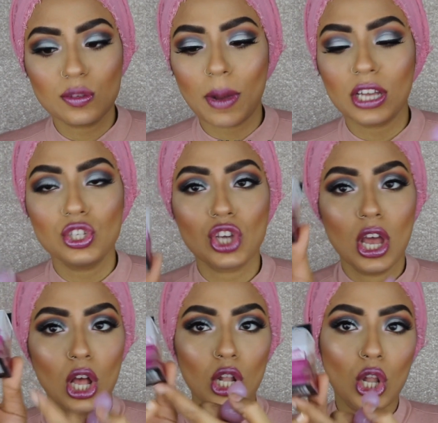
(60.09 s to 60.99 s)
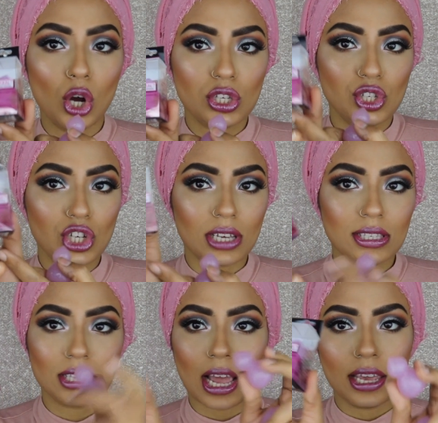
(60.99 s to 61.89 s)
sponge, looks
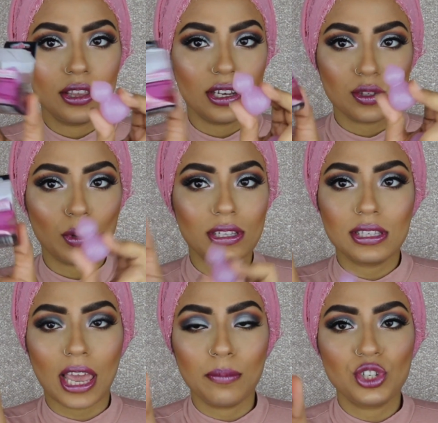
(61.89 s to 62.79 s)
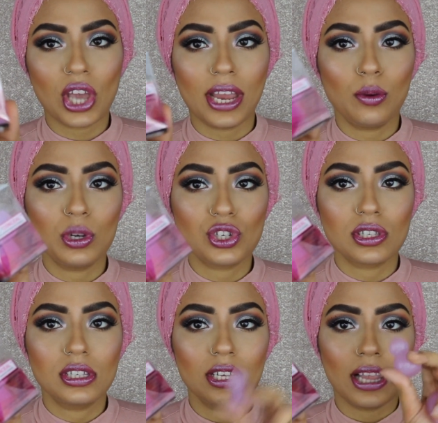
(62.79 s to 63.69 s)
just like this one, same shade, which
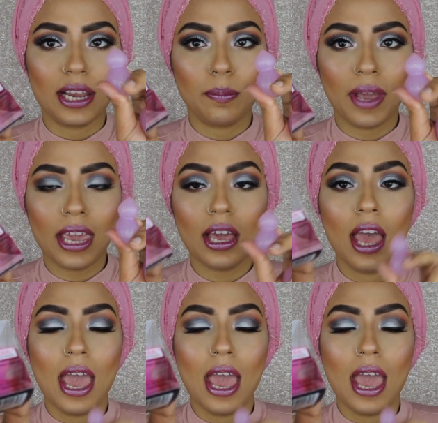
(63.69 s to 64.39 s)
is the light pink.